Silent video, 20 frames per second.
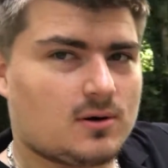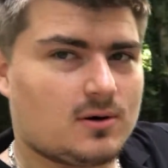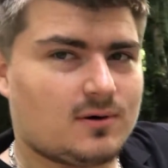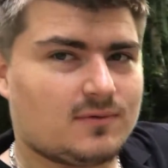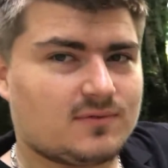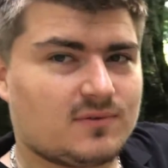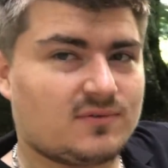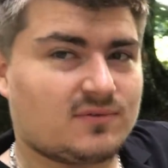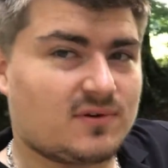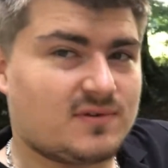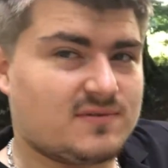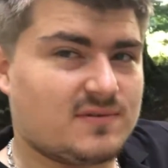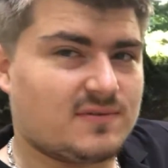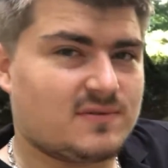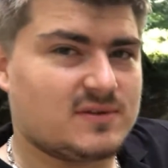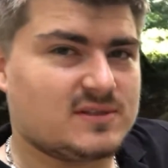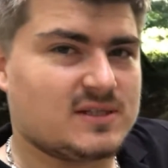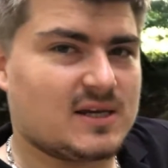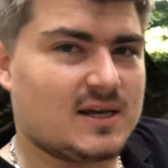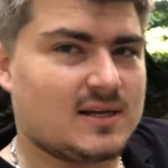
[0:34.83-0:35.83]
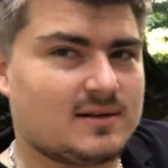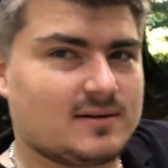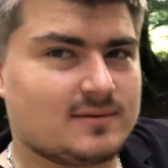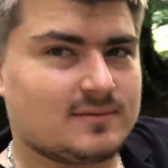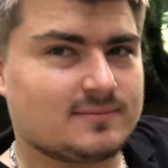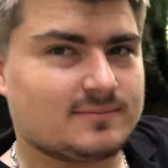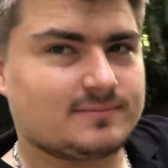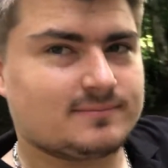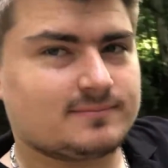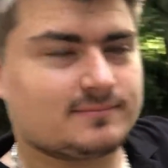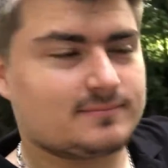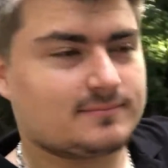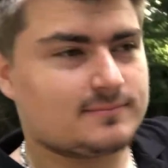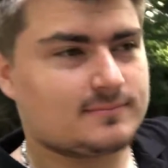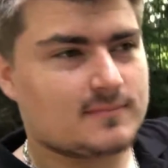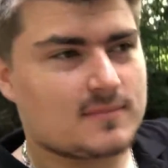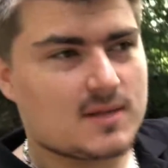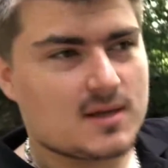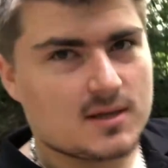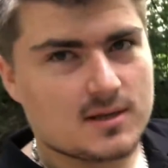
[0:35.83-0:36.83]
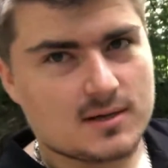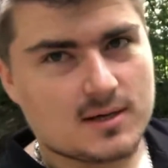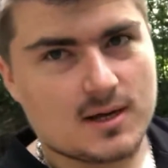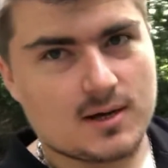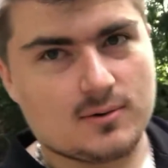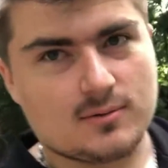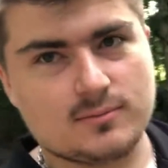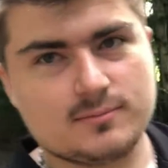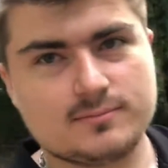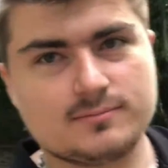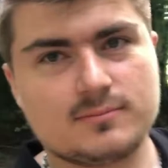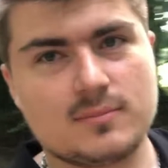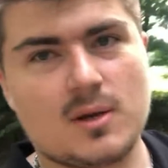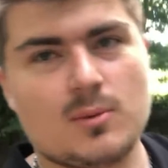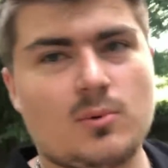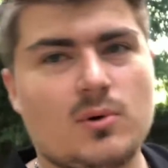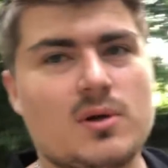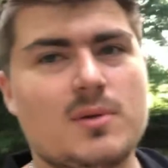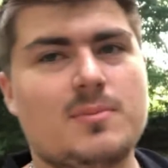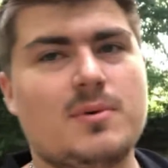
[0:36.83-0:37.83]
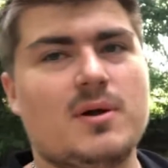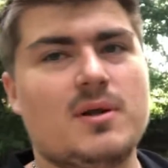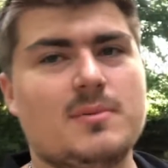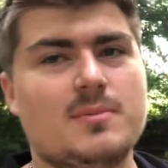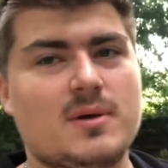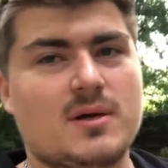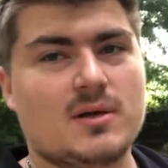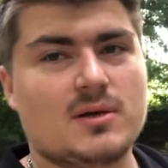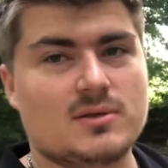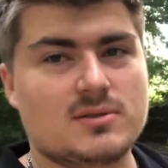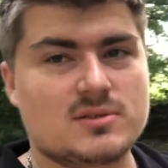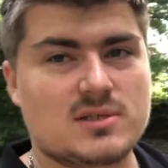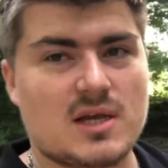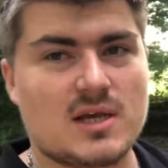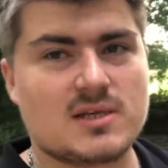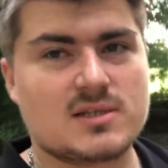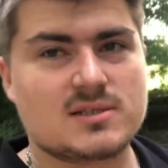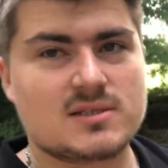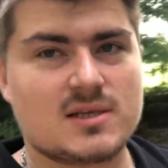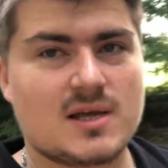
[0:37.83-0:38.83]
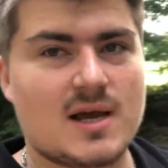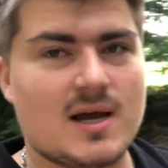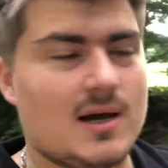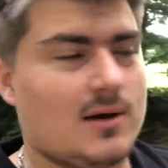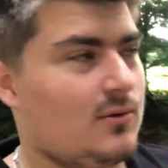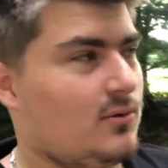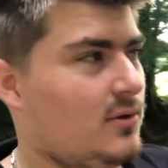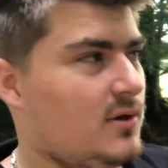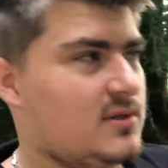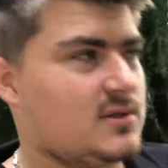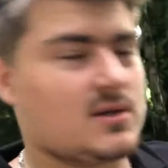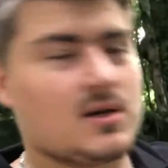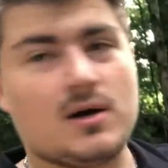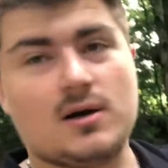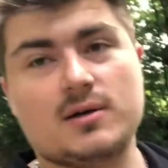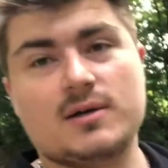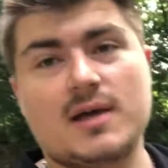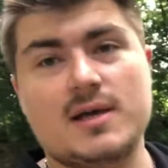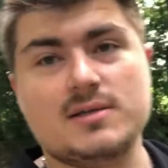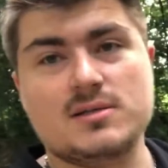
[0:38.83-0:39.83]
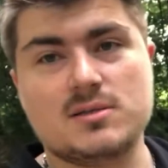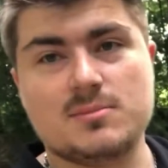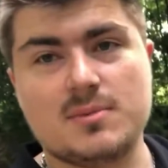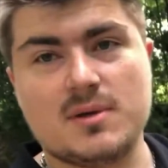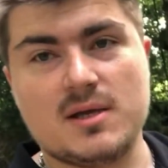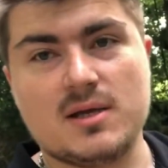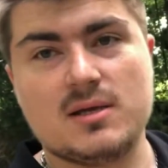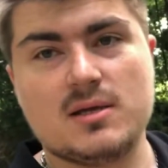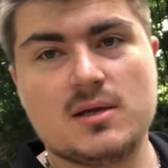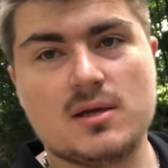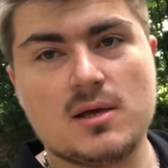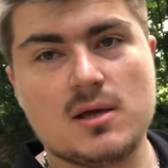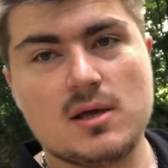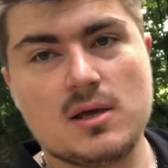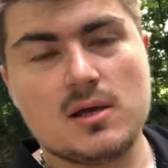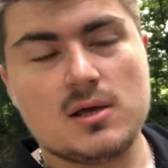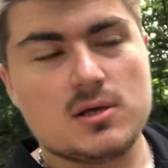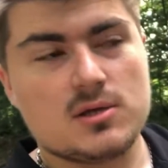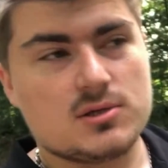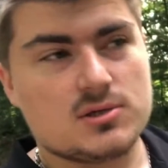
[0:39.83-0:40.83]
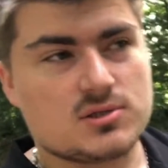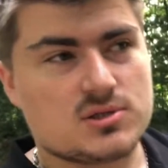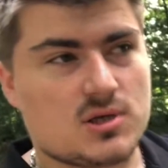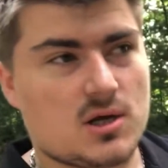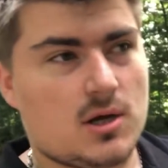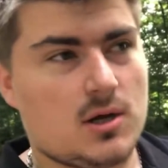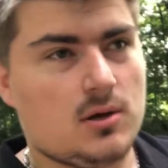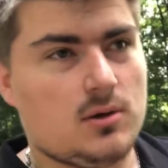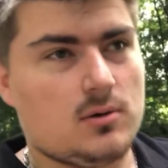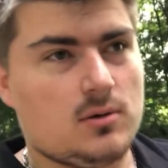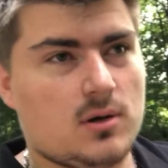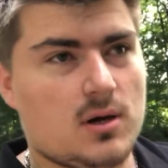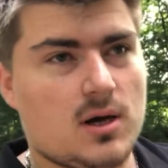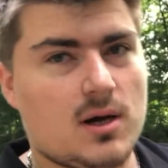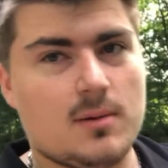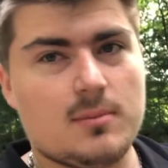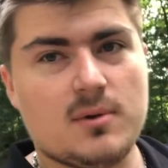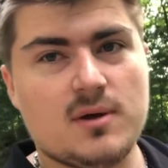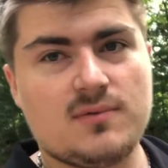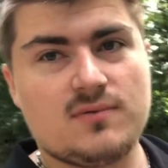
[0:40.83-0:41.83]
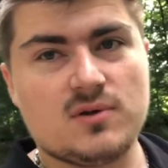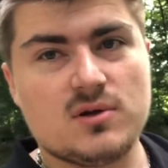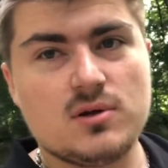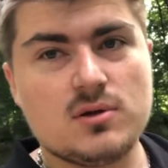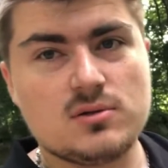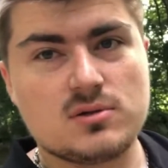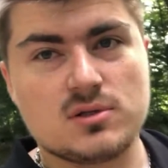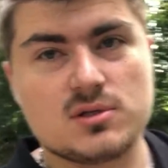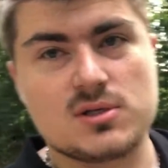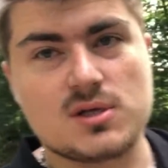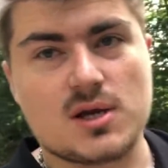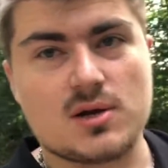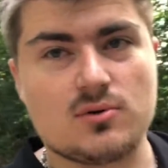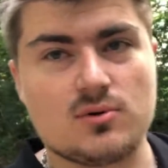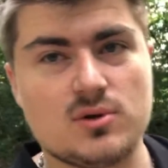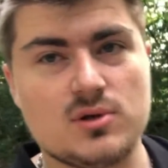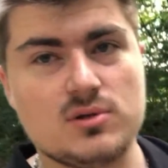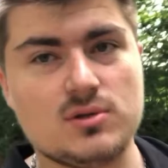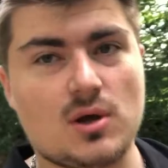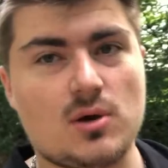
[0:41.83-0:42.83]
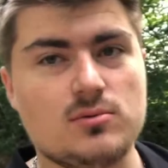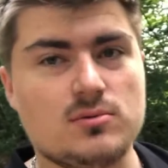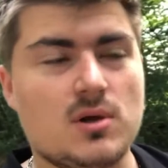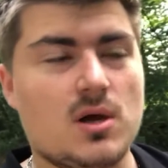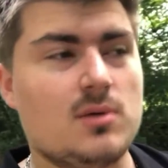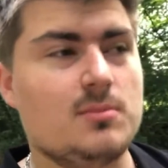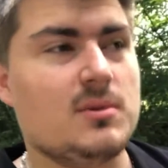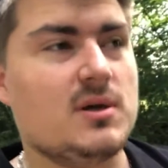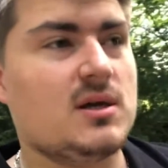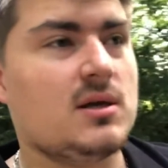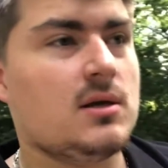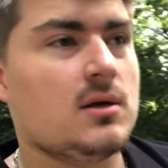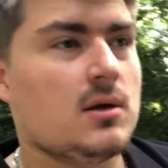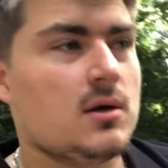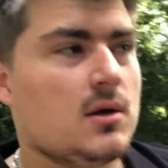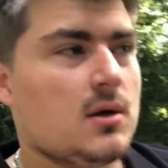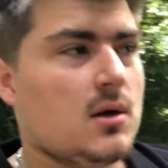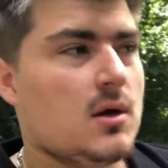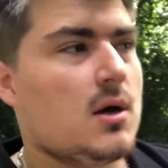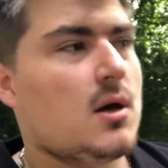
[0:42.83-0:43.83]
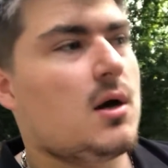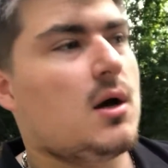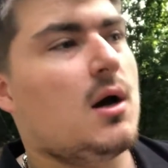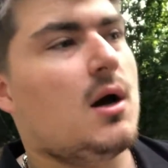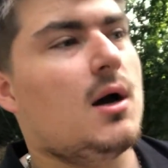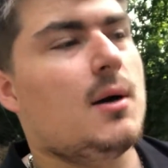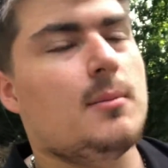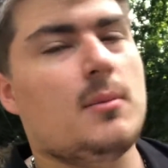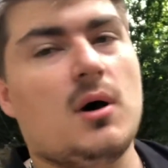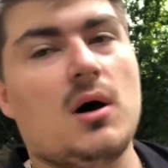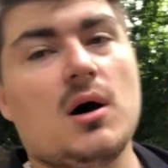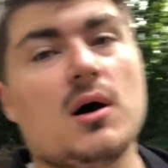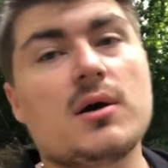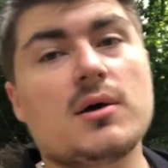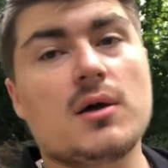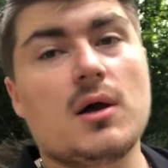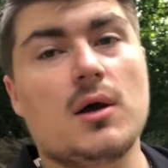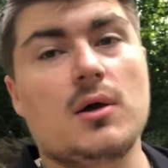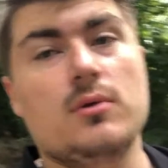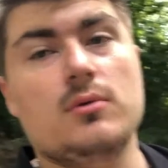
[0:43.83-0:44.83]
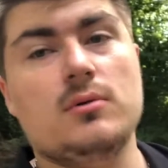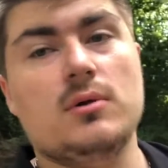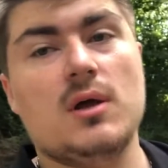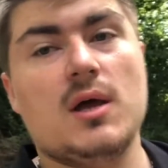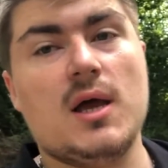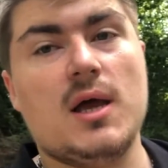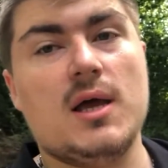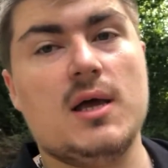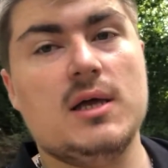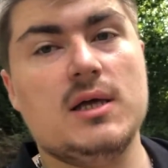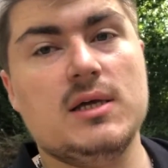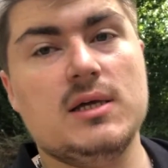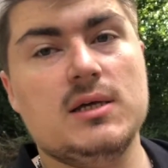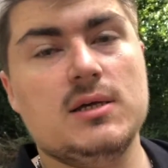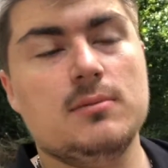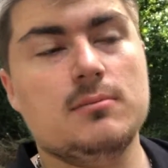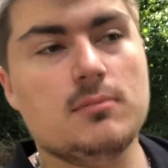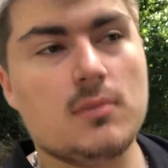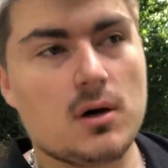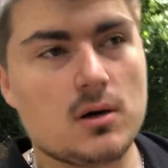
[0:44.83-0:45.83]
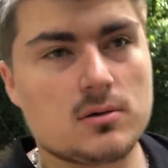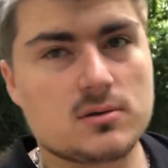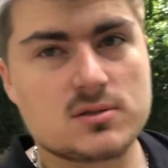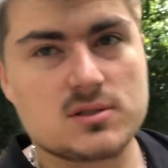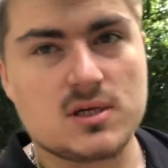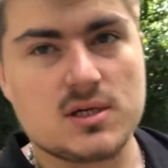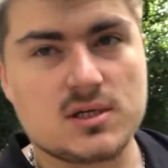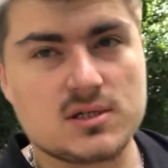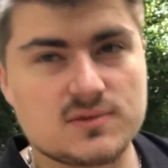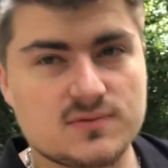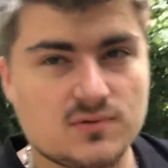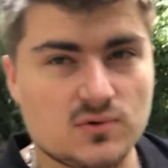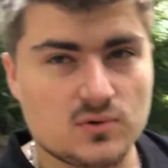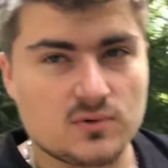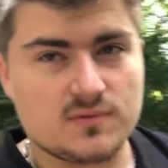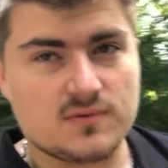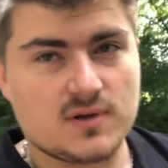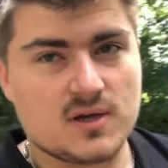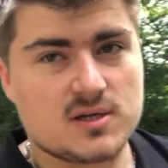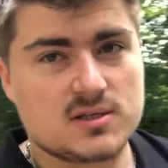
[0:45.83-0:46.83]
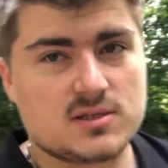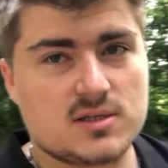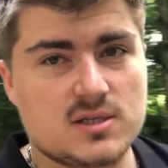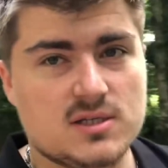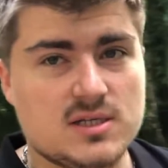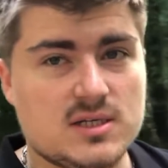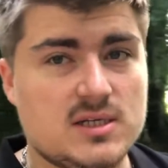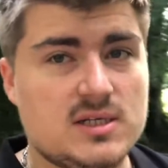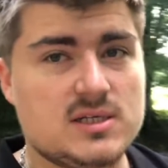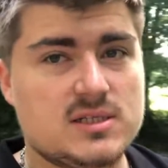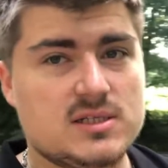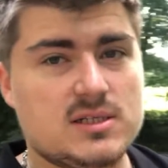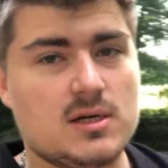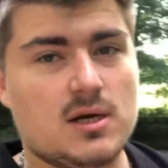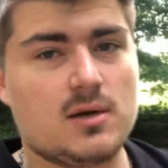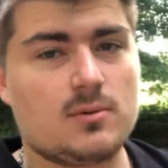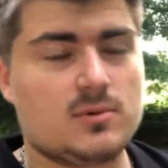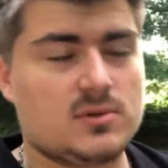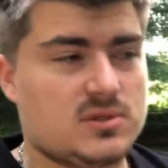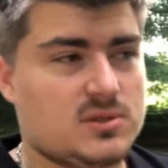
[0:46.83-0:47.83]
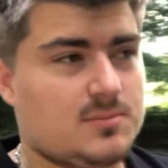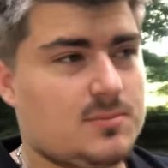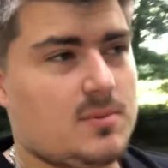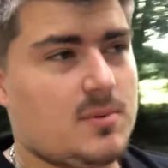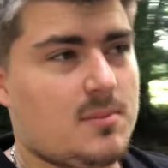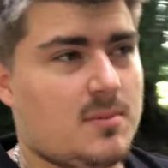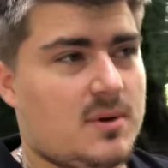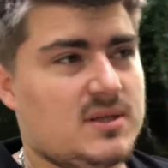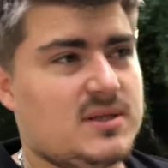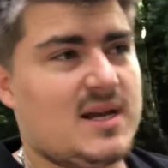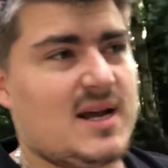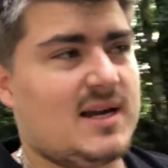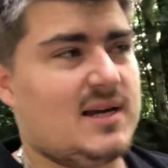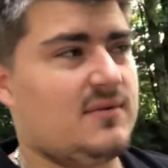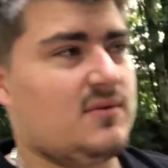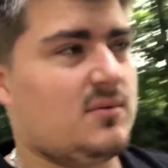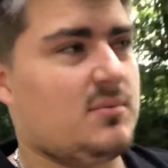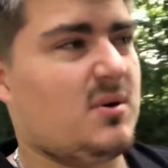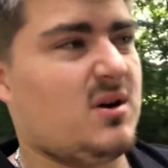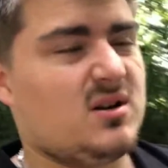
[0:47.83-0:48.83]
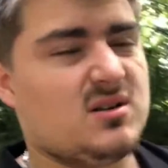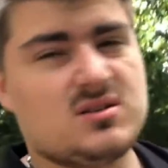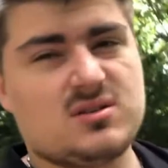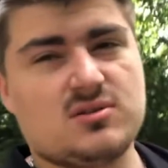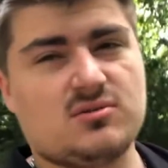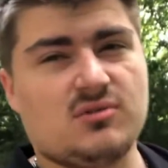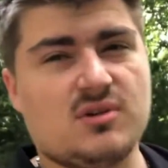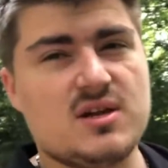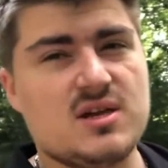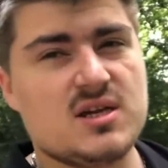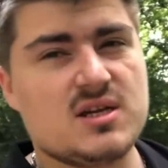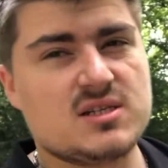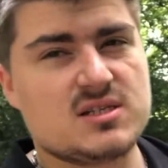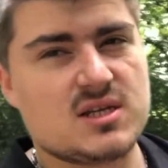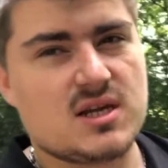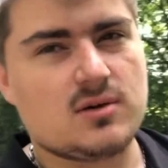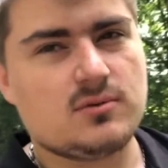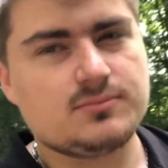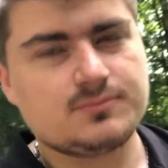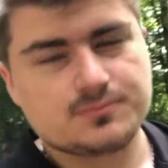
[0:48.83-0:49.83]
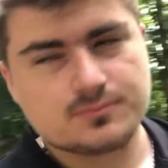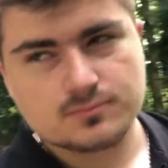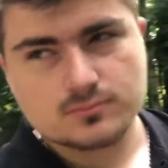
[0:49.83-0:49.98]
of the 350Z. Now, I wanted to put in a bit of context how this car came to be. So if you're new to the channel or you don't know me, I own a Mark 6 Ford Fiesta TDCi, which has been my daily for the past 3 years now.